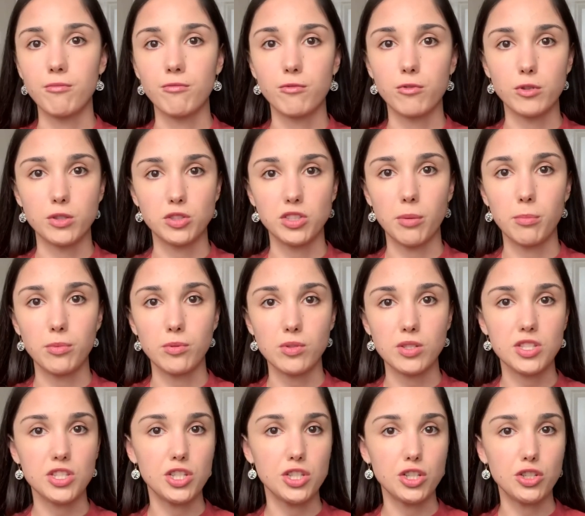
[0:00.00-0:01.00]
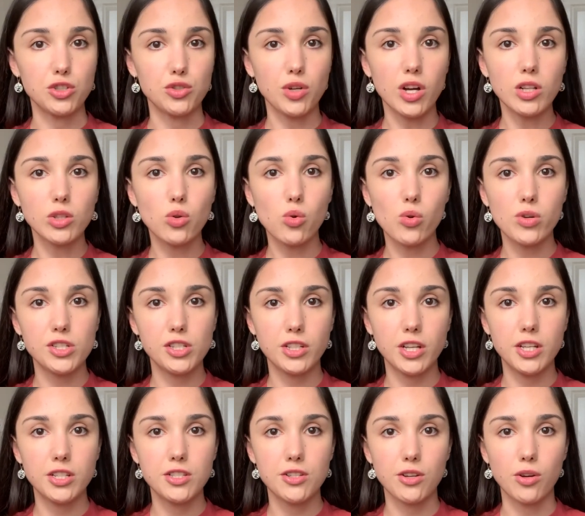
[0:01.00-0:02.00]
for example, a senior trial
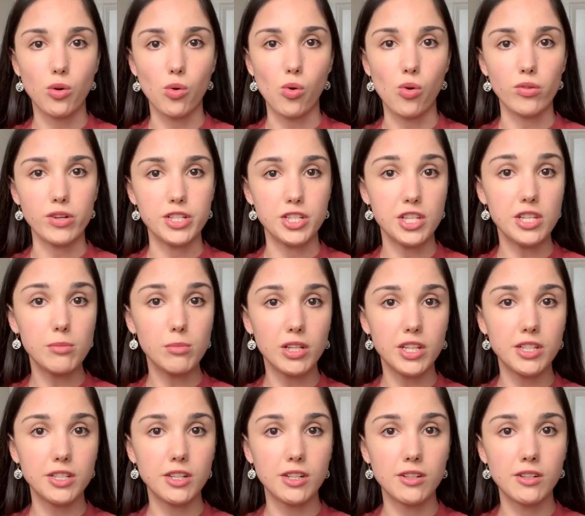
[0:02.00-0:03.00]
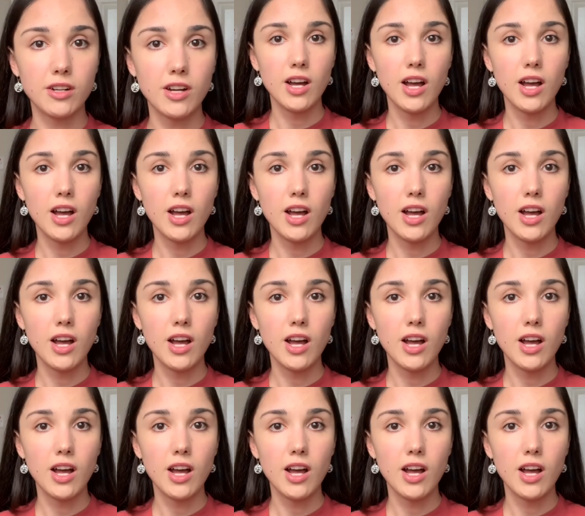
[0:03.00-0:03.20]
coordinator or a team leader.